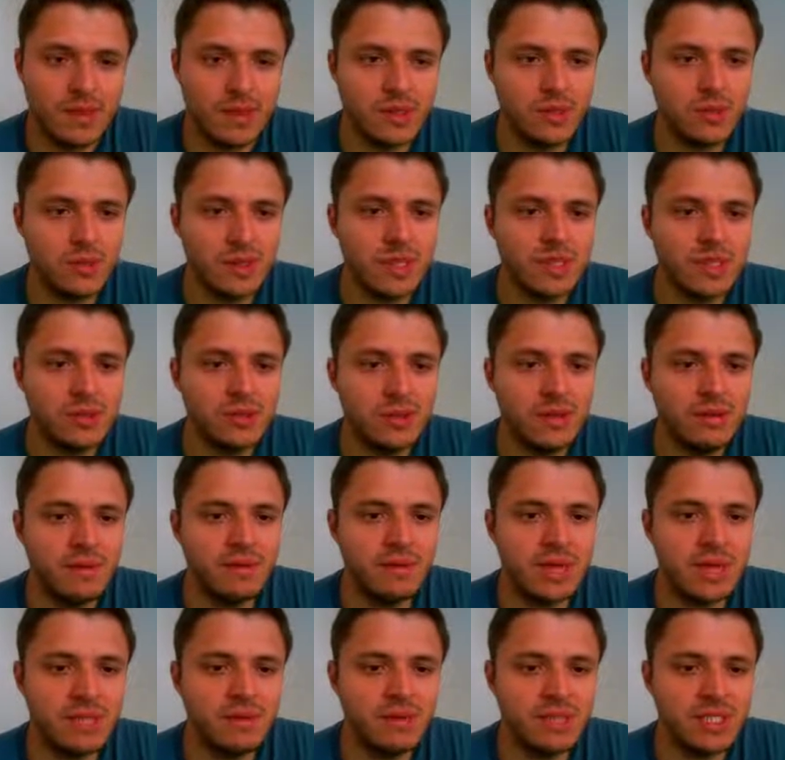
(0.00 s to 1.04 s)
Queen to
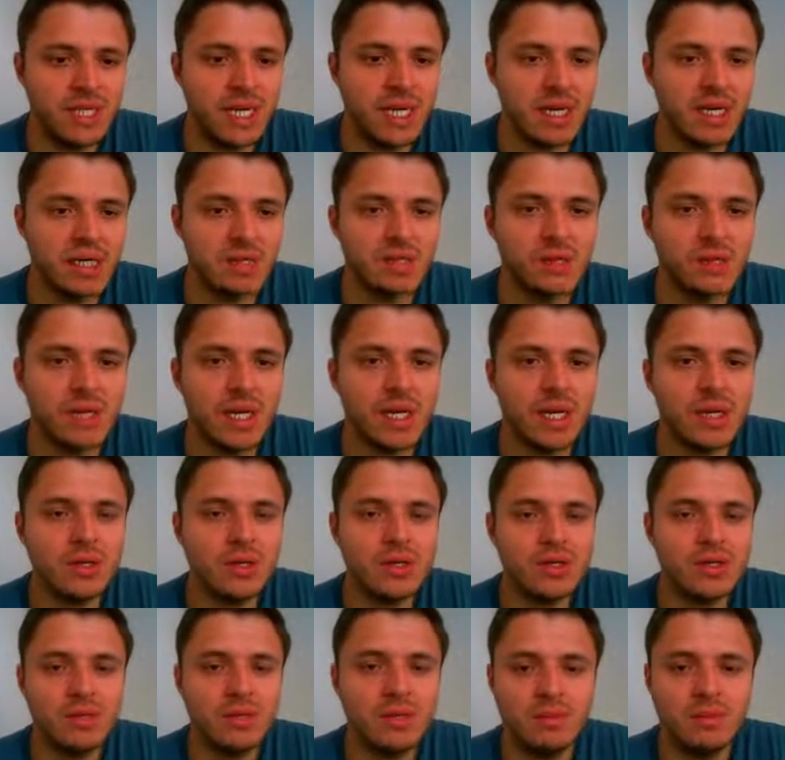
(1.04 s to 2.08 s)
e5 check is already
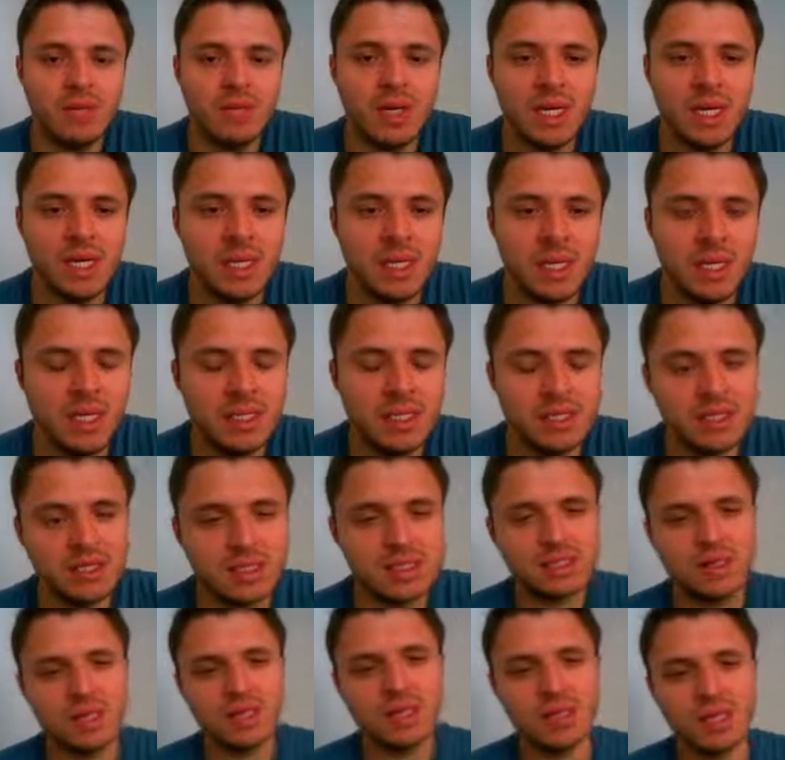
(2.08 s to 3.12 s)
good, but it's
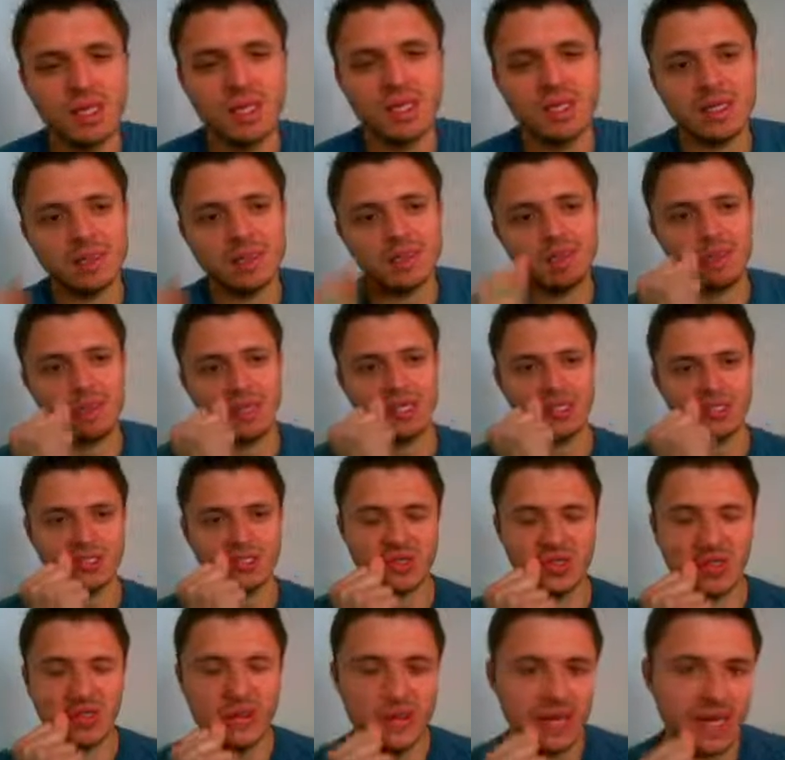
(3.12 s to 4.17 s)
good that I didn't play
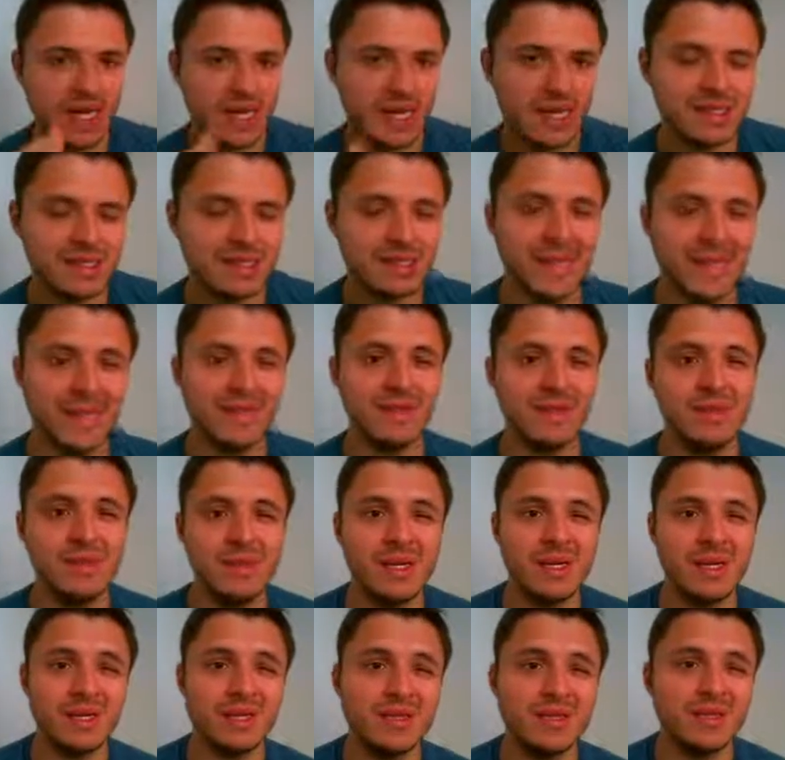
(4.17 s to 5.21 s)
straight away and I saved it
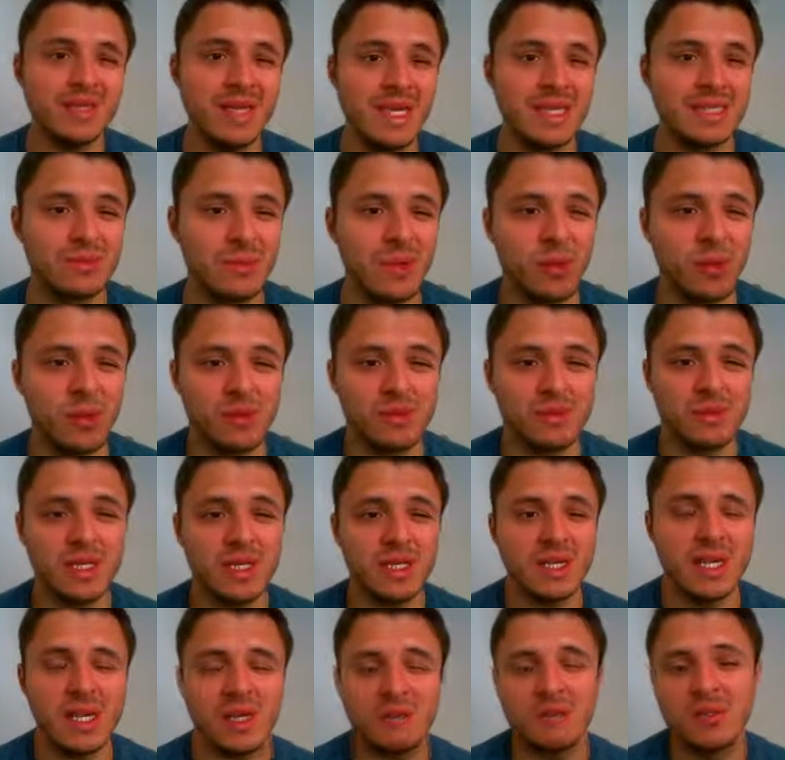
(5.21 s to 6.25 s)
because that's what won me the
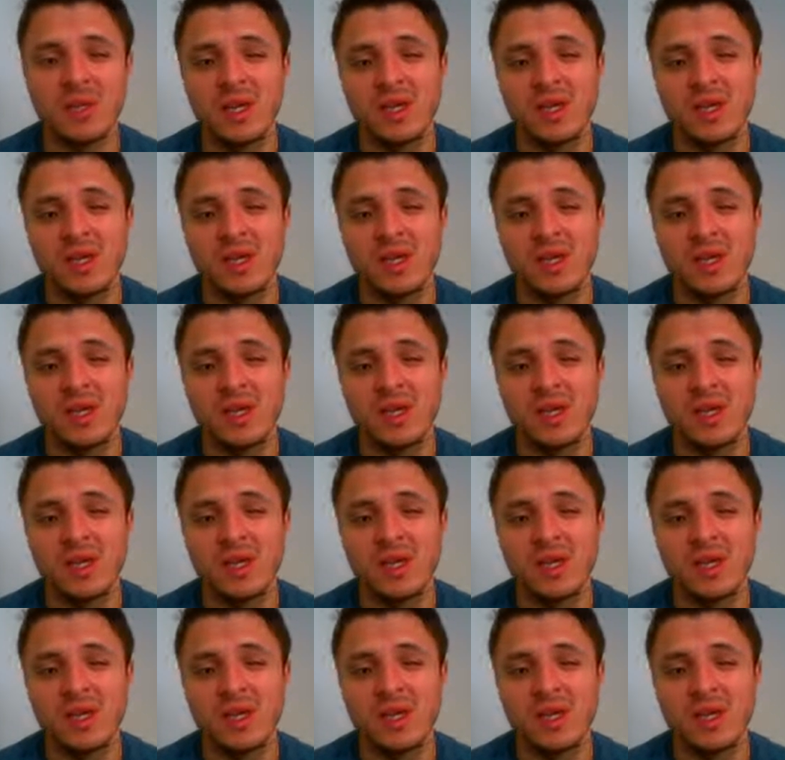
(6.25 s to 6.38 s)
game.